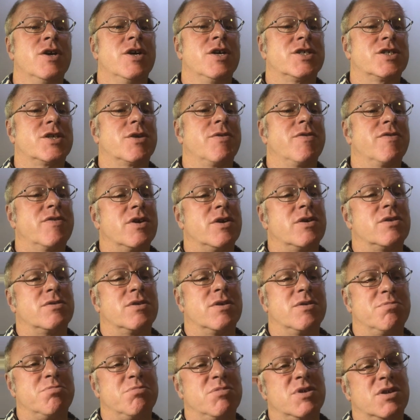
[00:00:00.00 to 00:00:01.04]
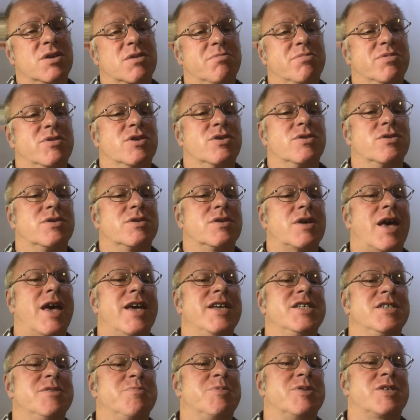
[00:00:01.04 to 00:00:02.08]
So we've got a good
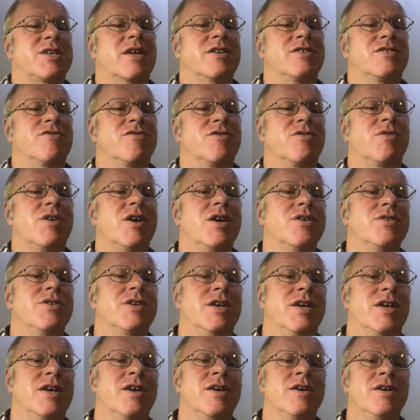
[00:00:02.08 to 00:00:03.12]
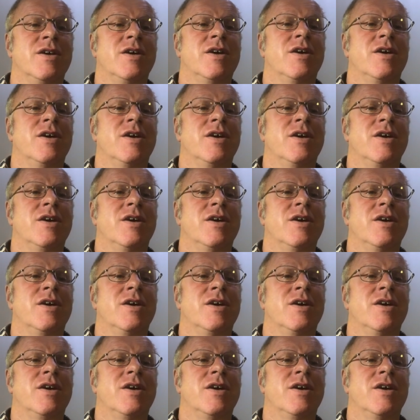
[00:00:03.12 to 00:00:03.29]
80% of the road here